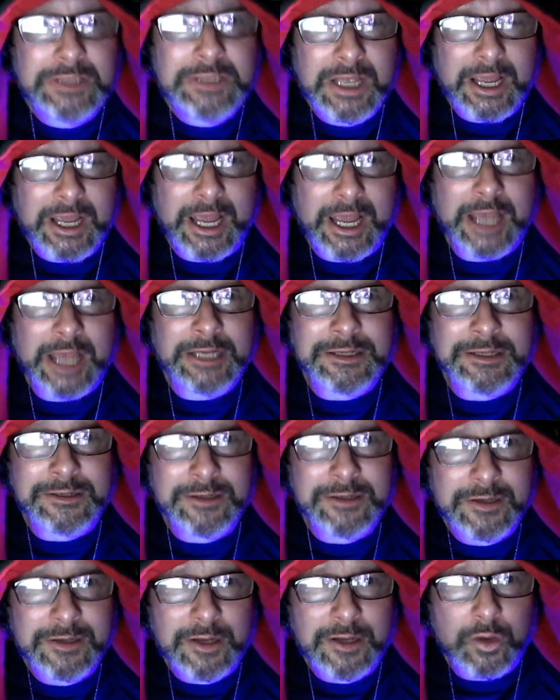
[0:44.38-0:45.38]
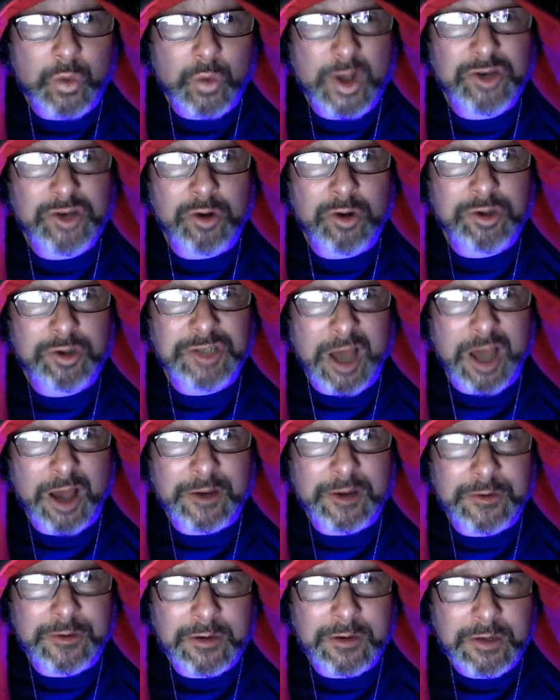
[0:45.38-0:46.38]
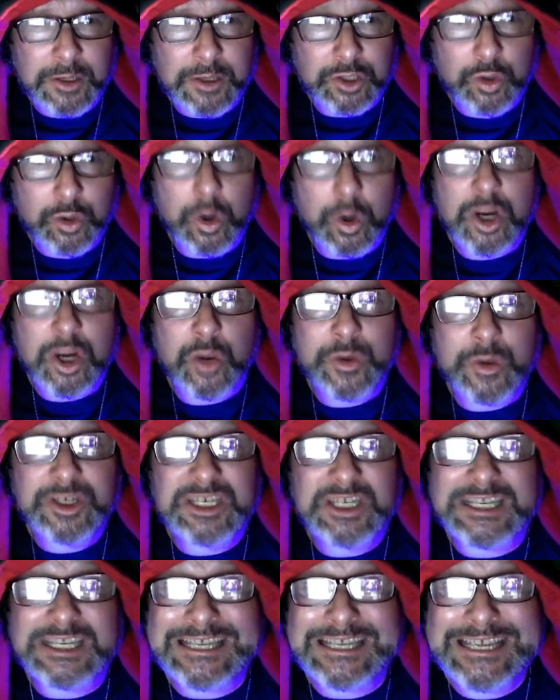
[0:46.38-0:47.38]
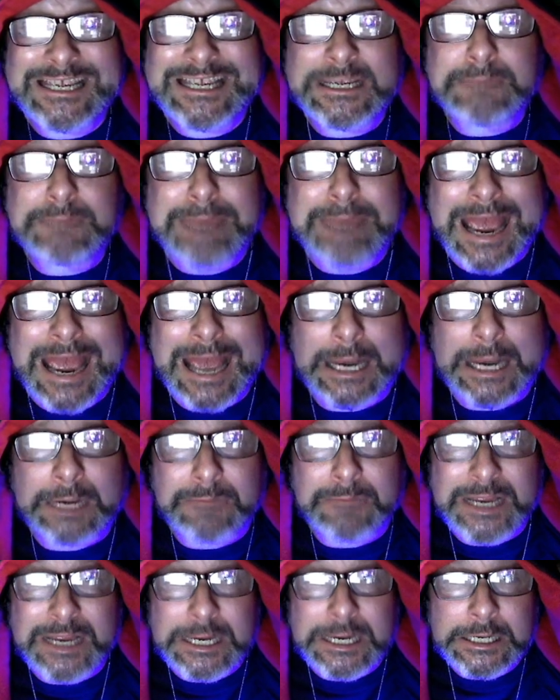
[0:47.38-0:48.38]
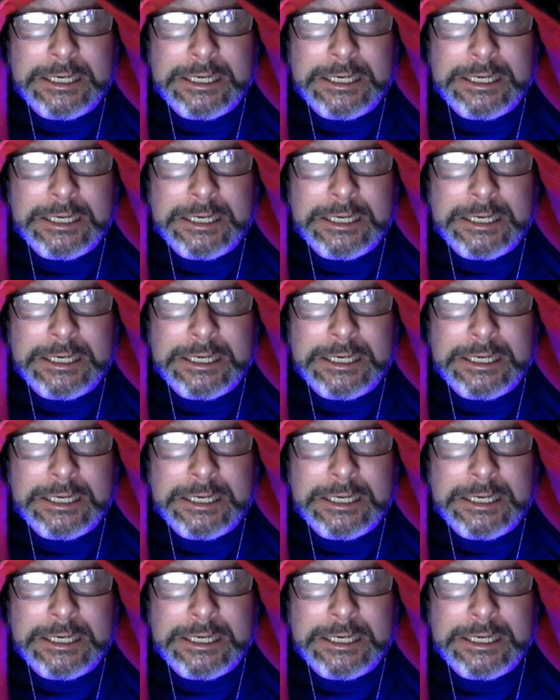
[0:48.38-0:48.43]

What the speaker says: And when you're done, you are going to email me